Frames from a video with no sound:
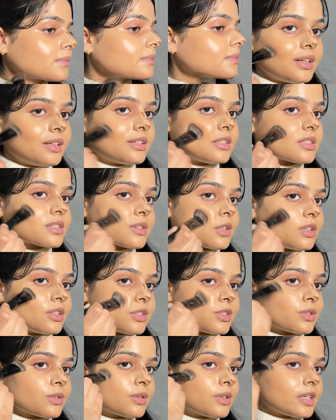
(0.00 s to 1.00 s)
This
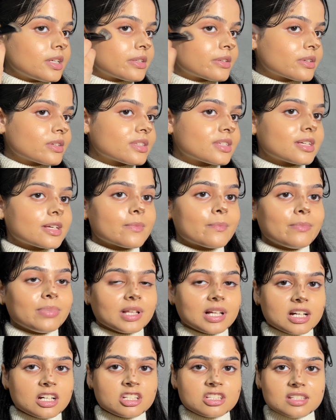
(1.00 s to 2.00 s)
contour, as you can see, it
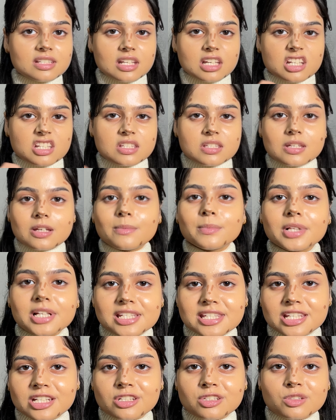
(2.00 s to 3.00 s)
blends like
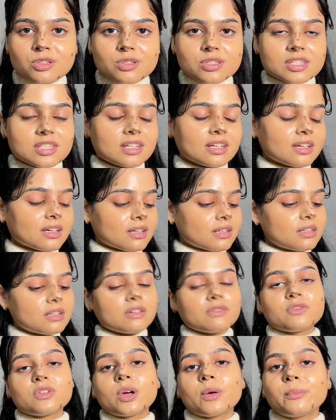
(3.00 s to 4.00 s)
seamless into your skin.
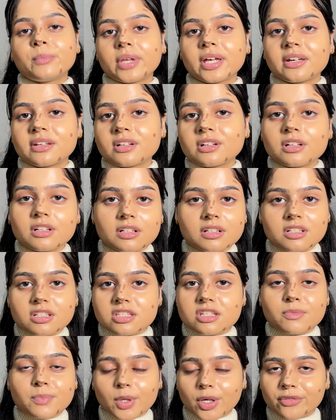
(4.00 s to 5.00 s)
If you're a beginner,
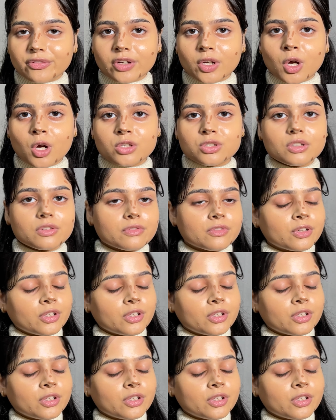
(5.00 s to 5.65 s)
it's a perfect contour for